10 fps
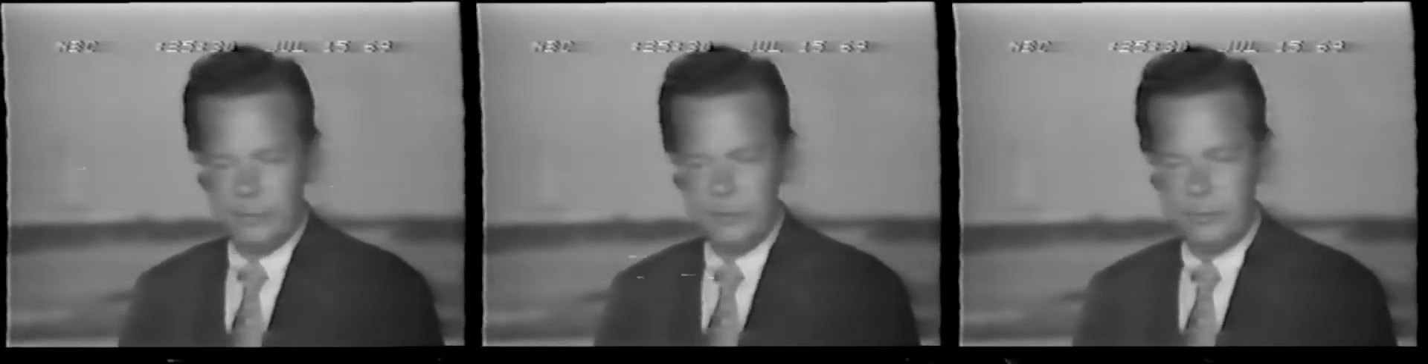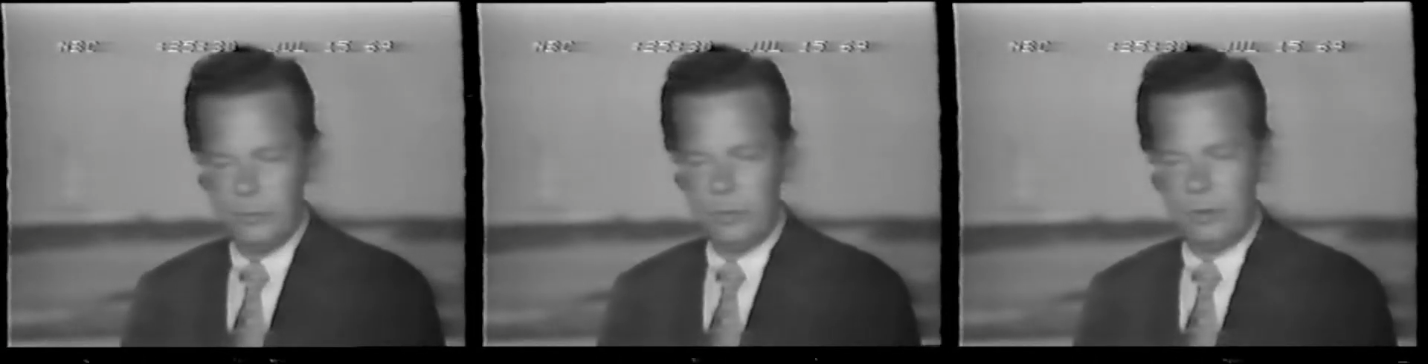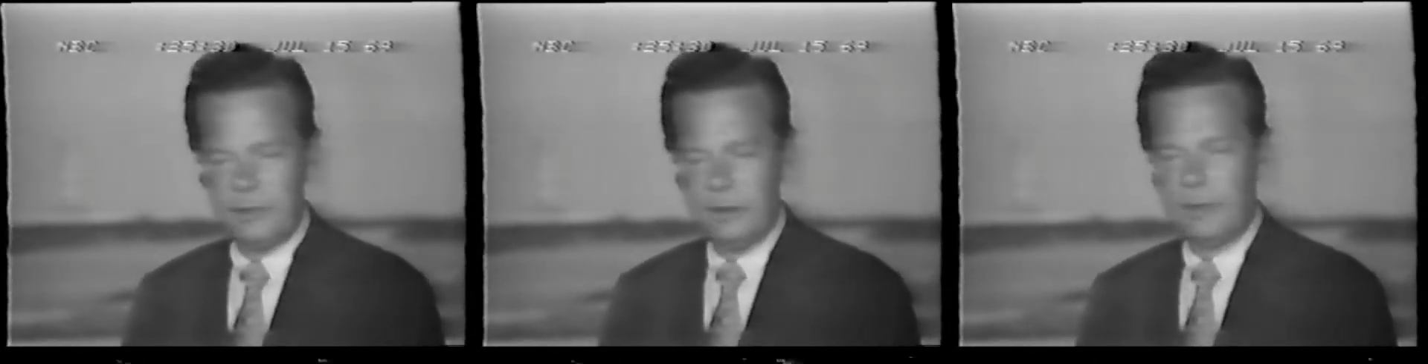people
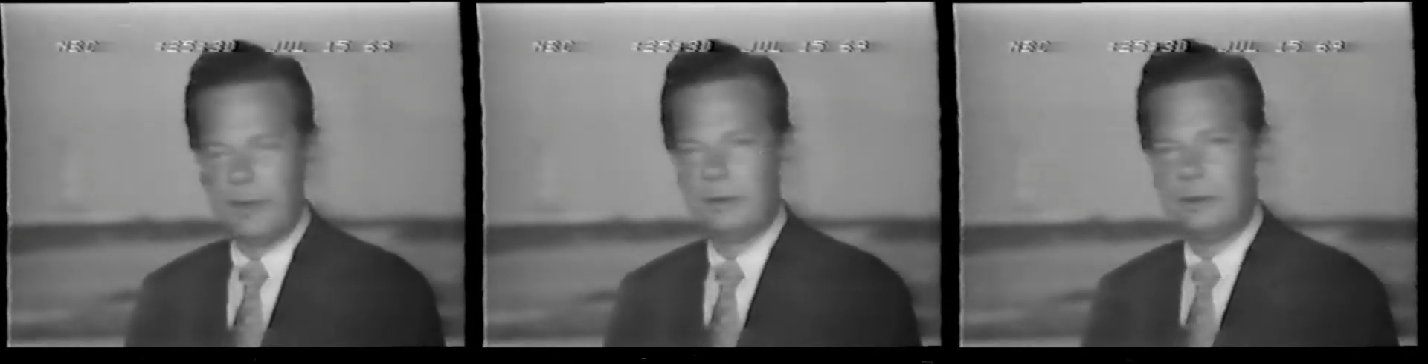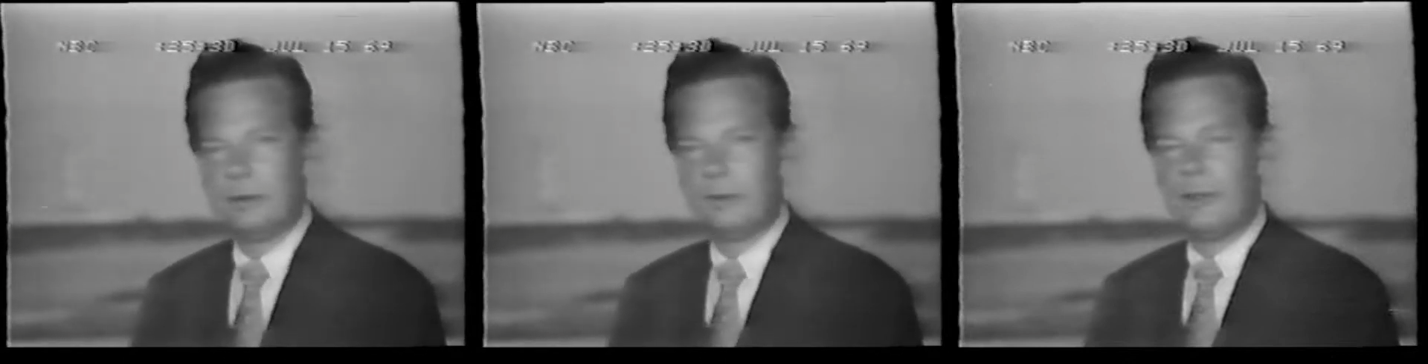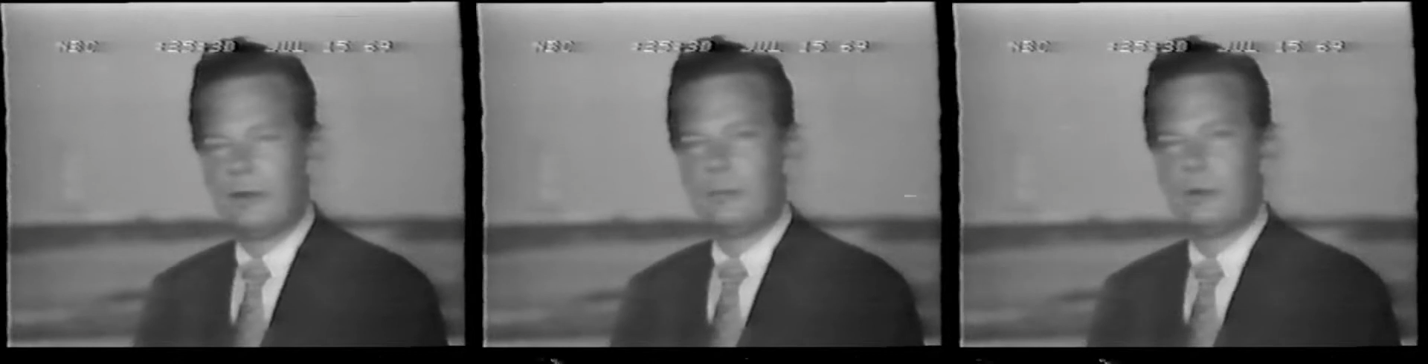will be around here
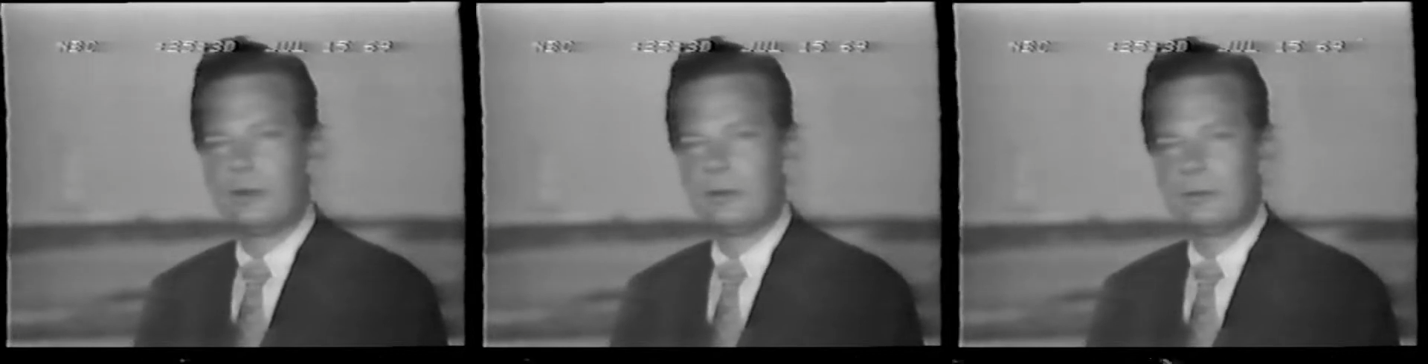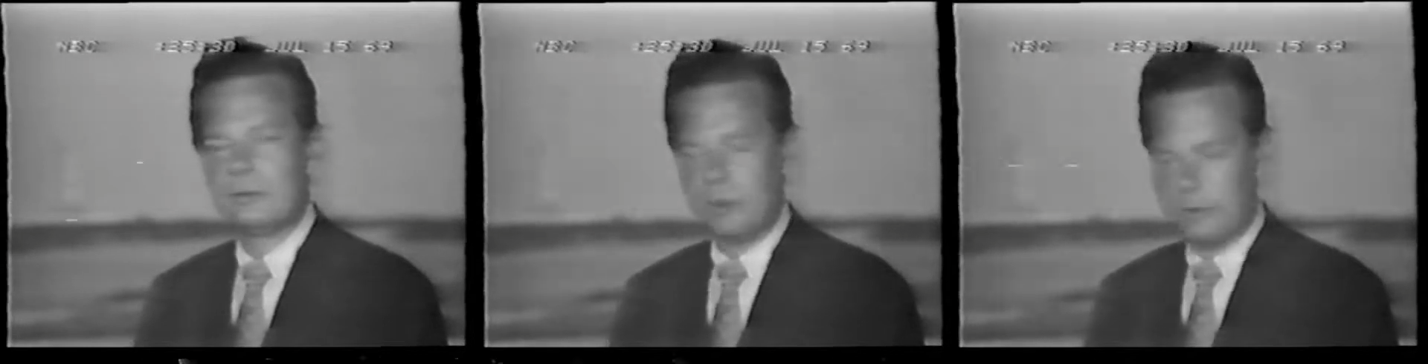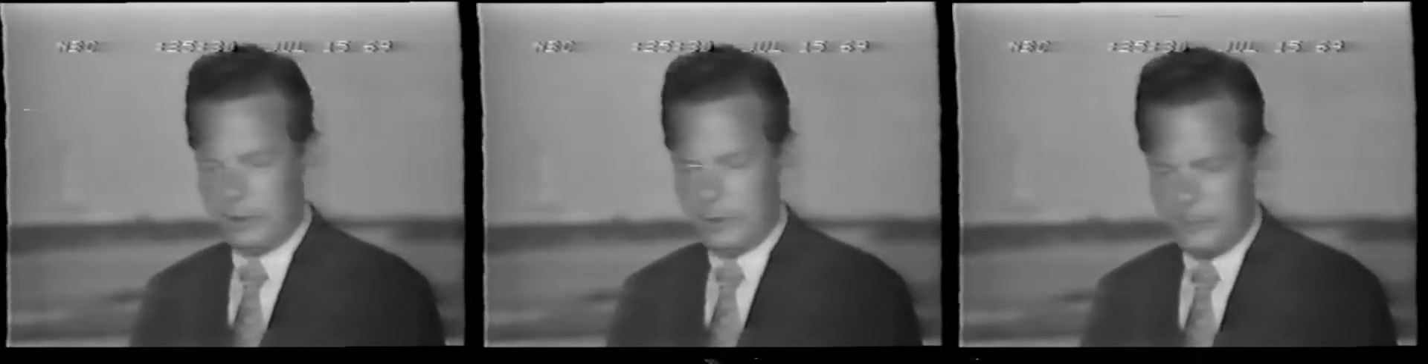tomorrow morning, choking up